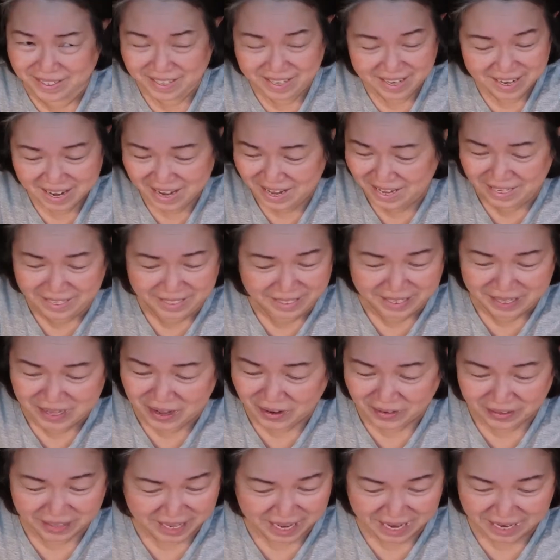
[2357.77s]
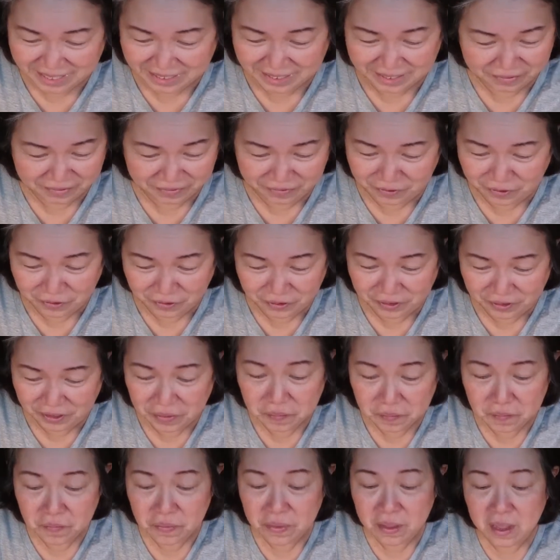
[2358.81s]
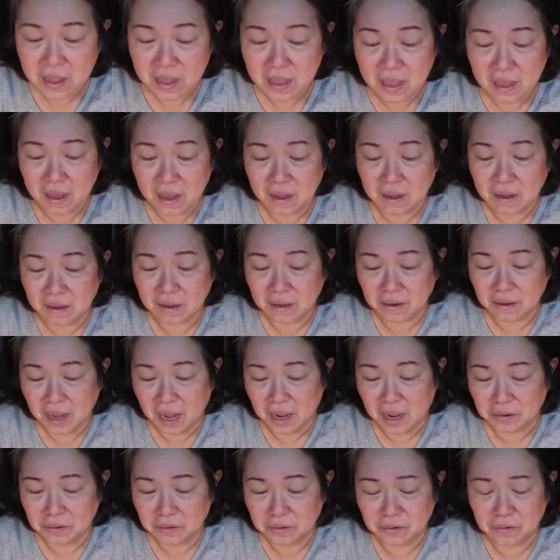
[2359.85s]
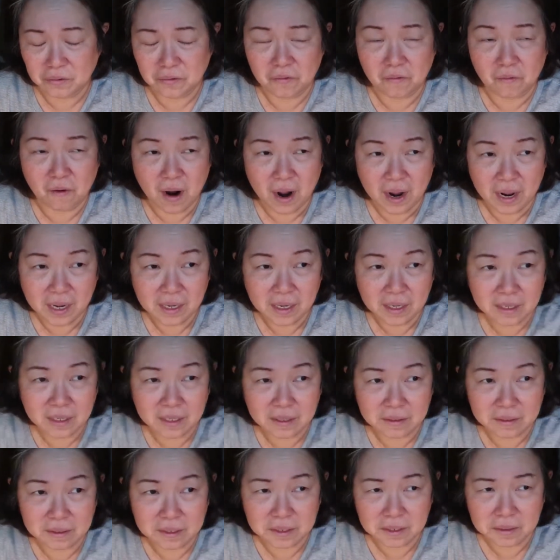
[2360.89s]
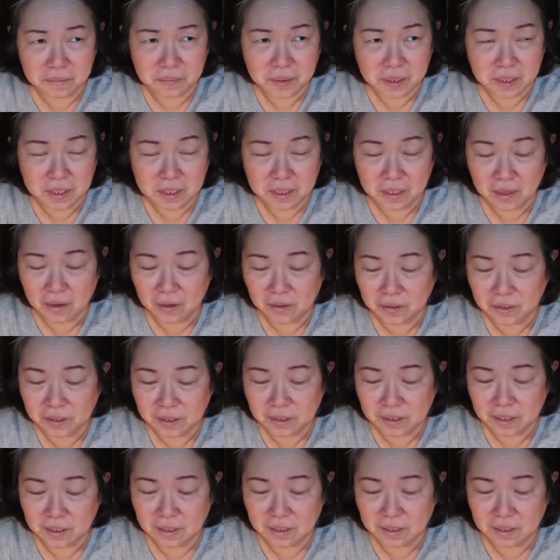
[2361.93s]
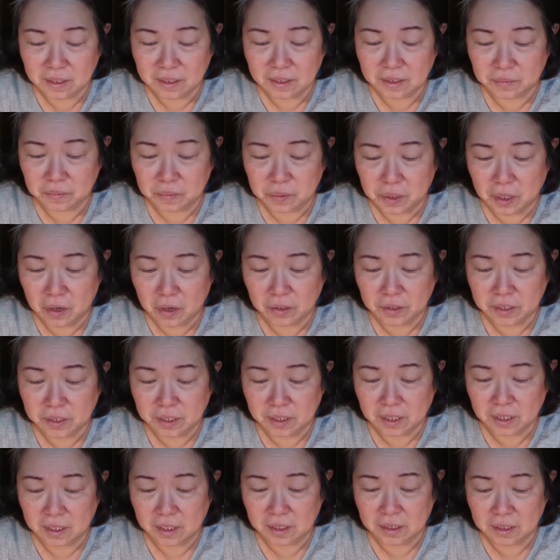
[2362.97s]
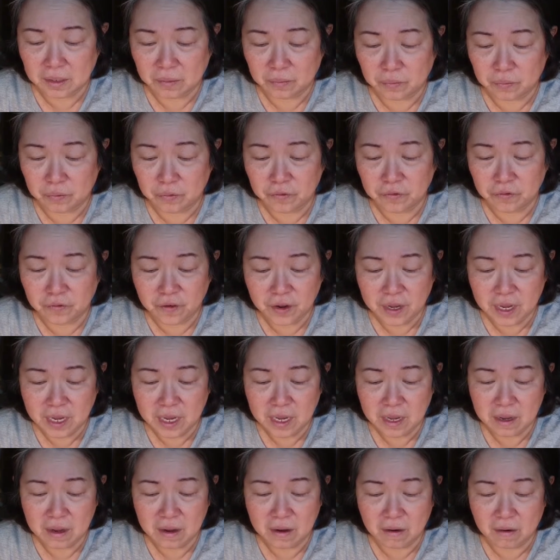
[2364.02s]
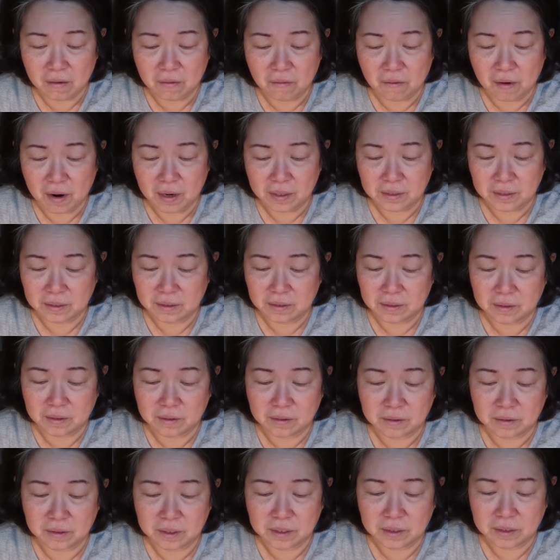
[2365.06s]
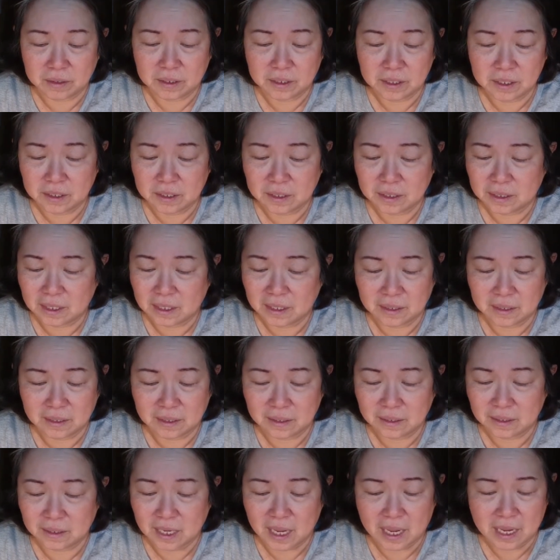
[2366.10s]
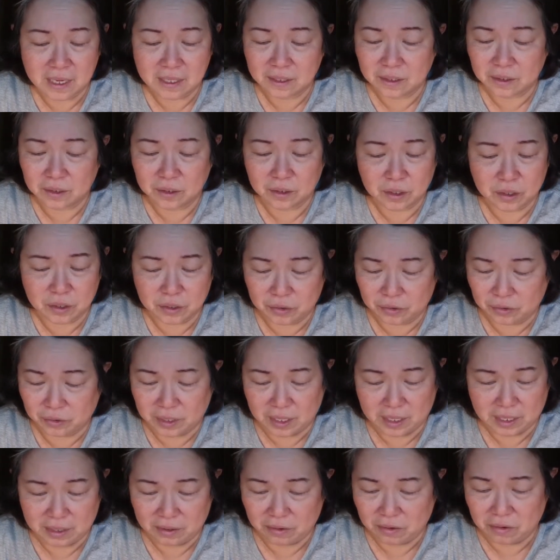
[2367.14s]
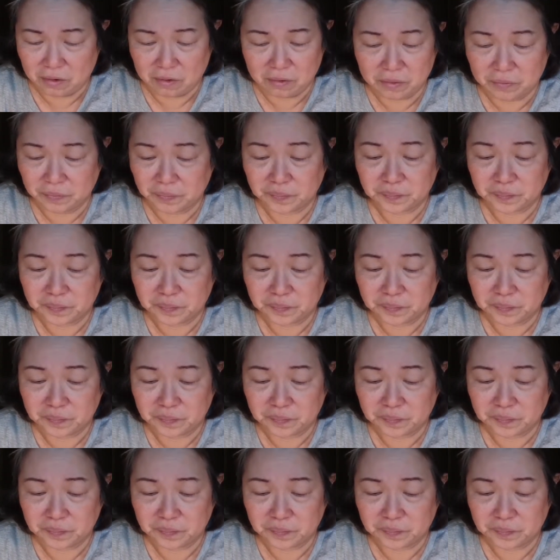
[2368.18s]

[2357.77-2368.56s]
It's not nice, the food. I don't know why. Is it because it is a buffet or what? It just doesn't taste good at all.